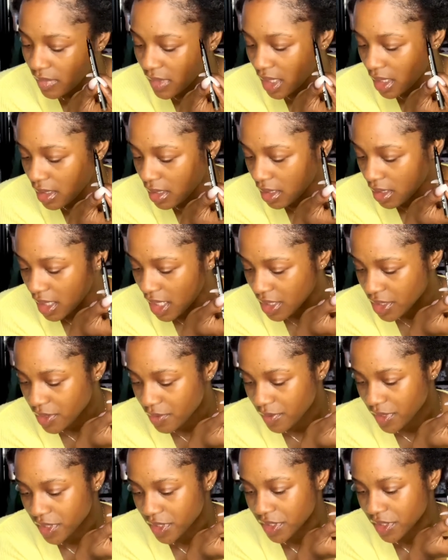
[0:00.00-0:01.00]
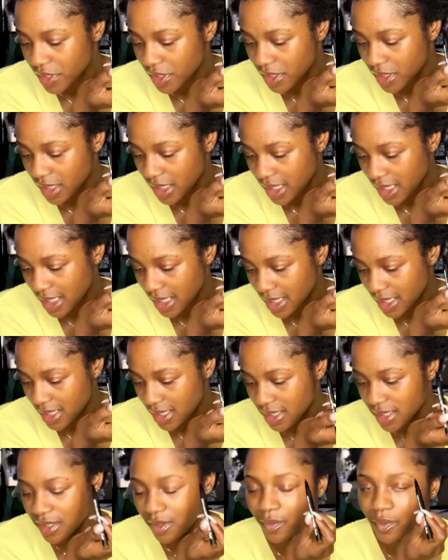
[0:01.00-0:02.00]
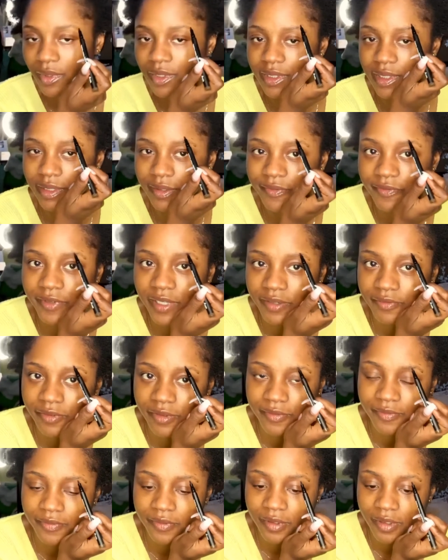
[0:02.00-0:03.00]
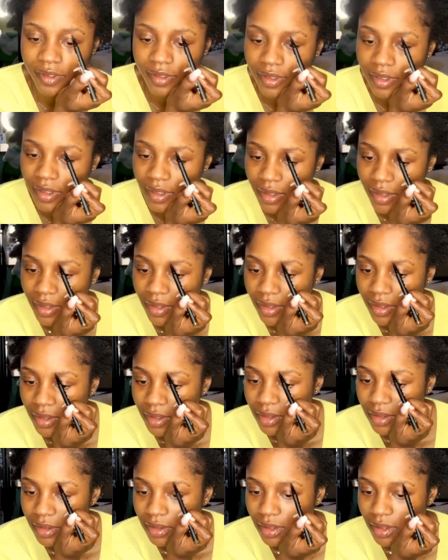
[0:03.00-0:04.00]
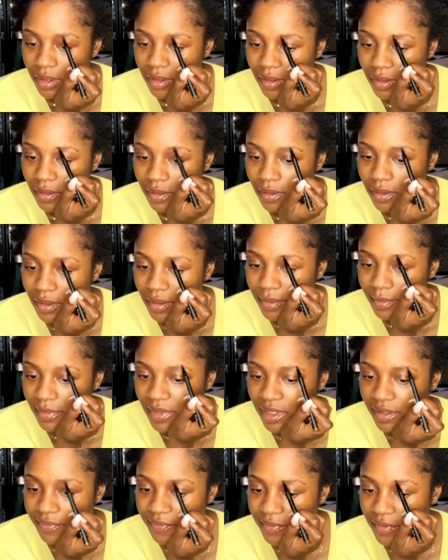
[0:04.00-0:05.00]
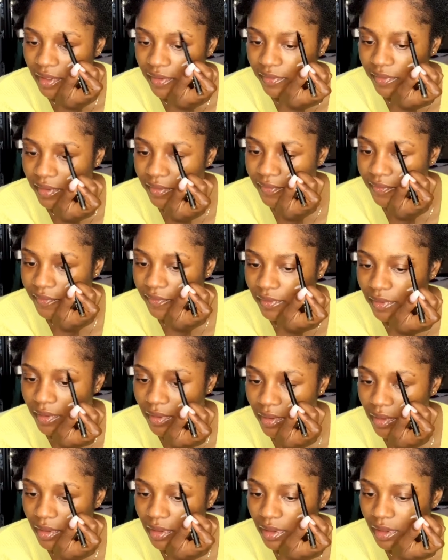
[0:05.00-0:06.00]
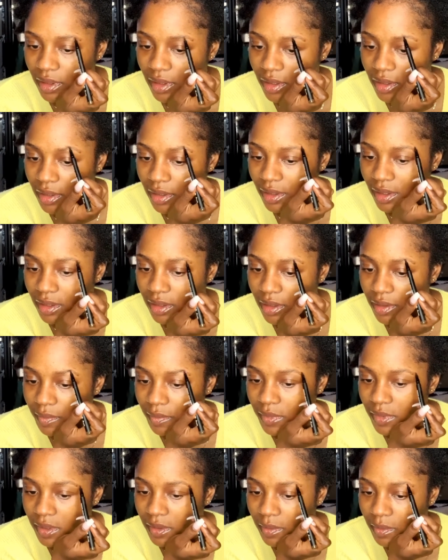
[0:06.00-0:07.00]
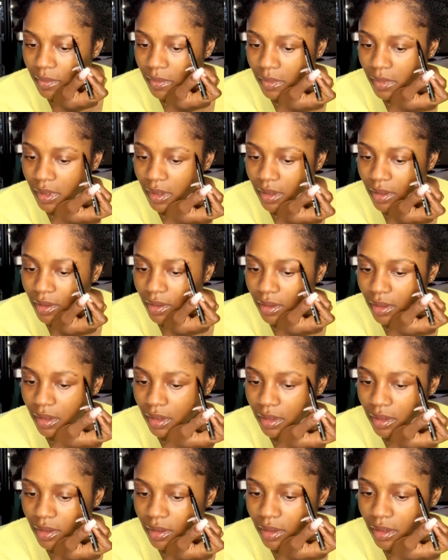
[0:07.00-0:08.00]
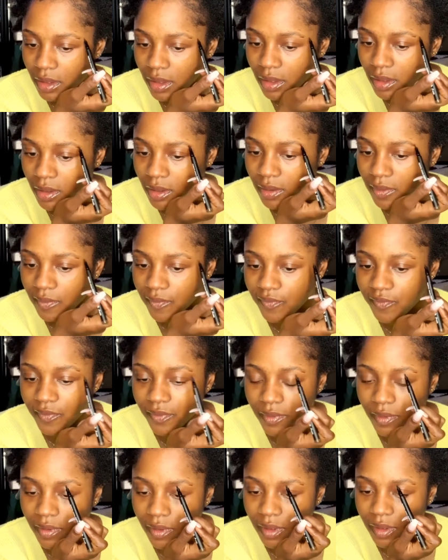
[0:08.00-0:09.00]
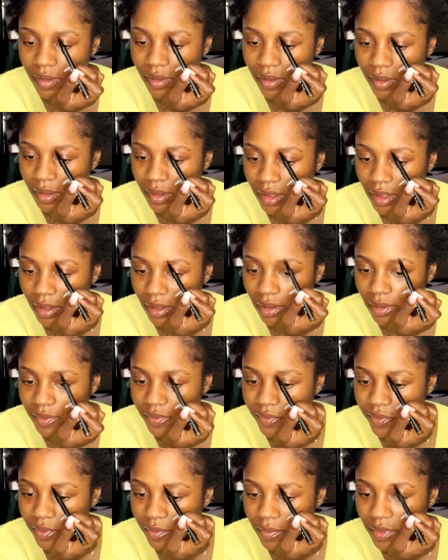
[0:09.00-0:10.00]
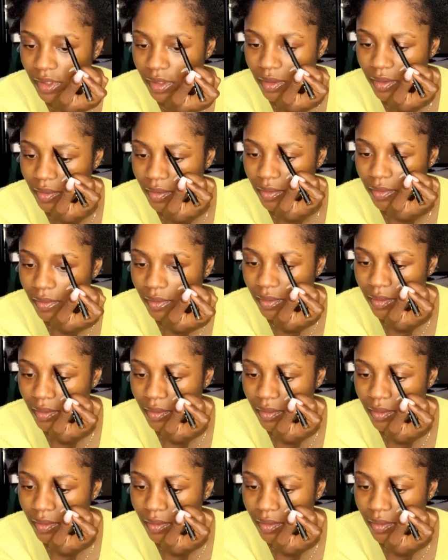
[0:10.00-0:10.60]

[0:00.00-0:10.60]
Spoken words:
next question is, what's your favorite food? So my favorite food at the moment, for those that are close to me know,